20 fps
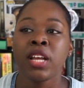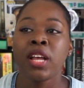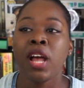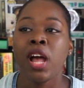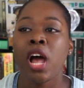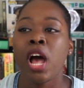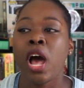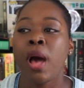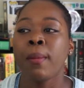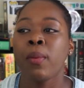
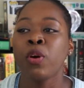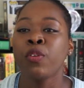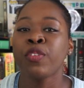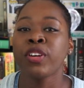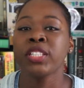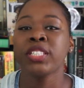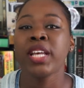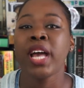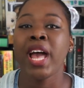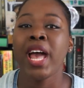over
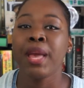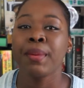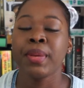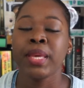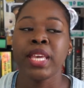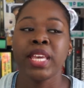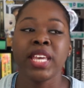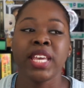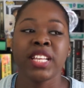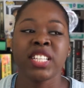time
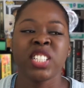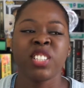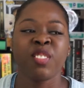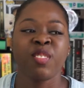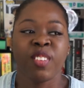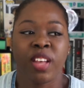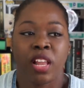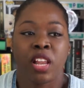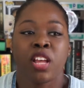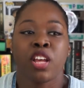he has
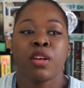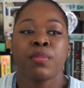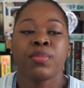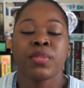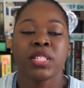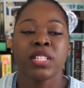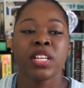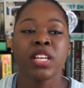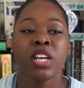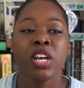
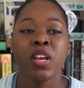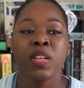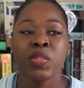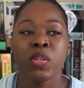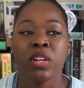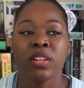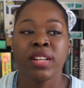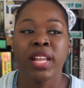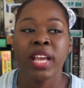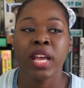developed
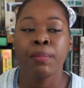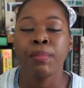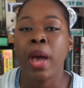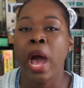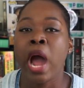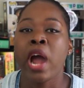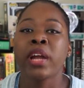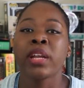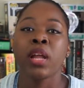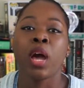sort of like a
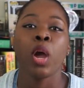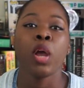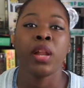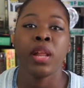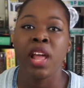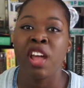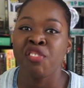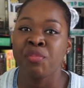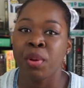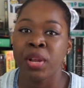paranoia
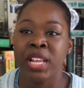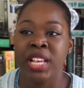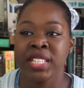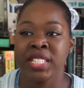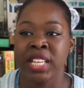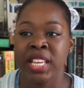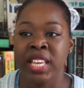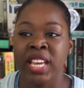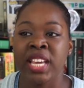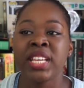that everybody's
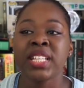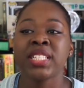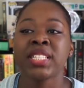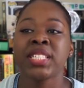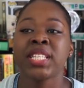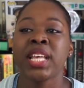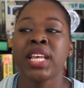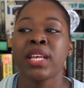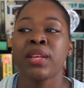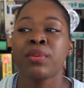against
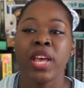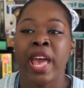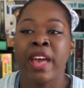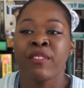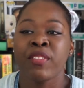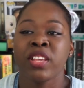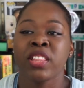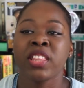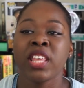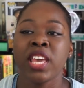him.
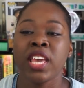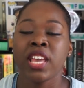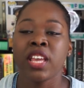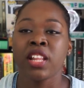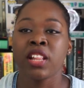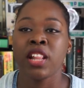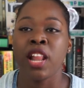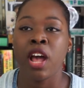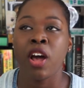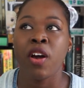
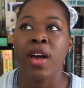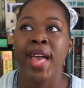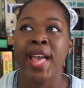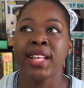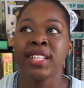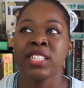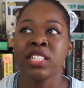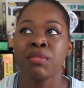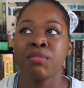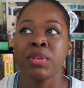Everything now
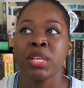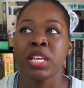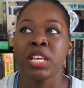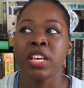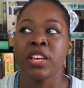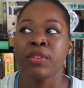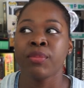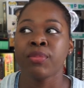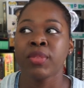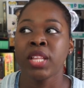has to
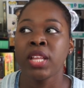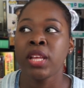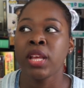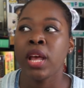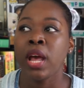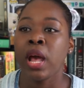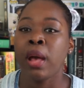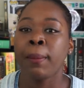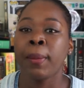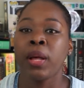be
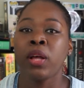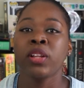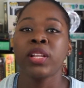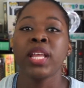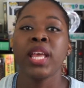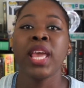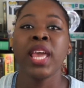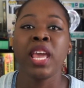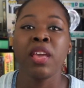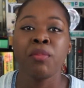about
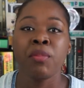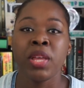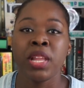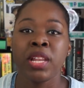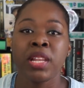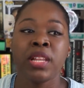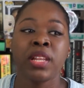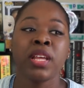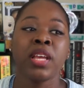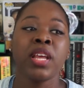him
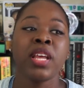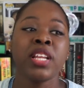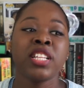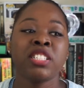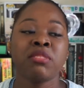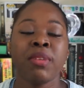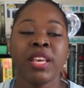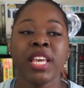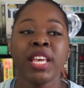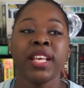and
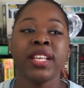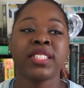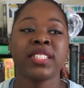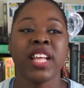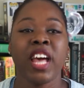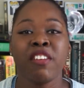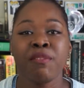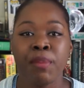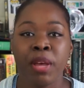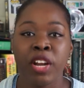to make his
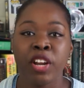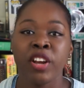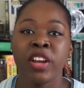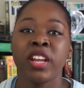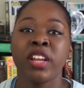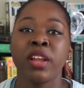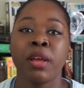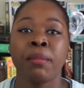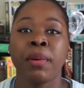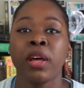life better
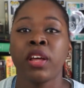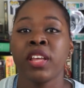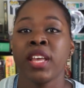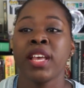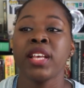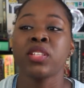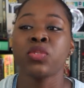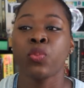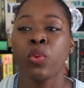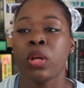and about
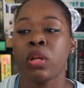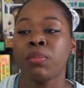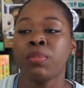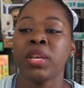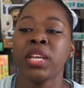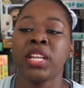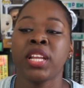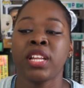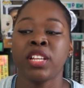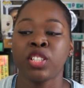his
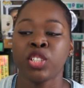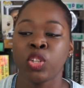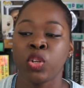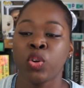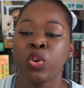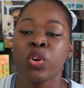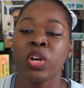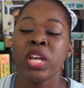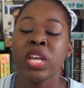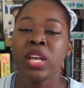well-being, and
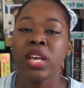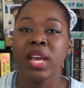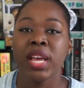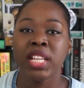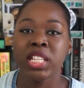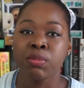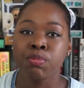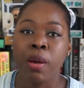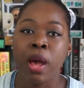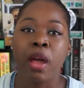so it
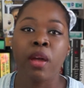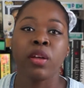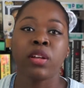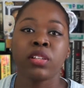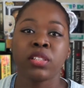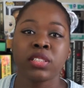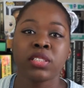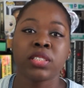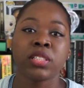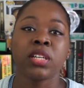
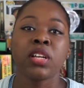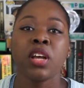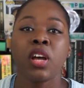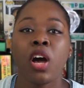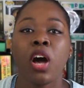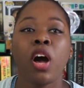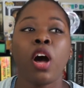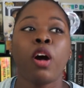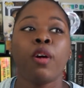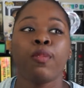spiraled
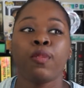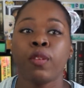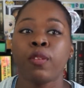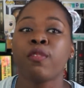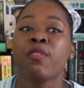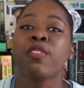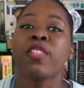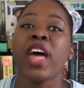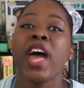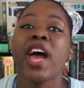off
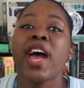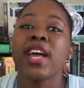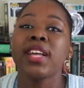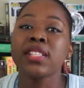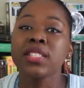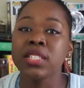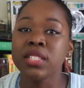of that.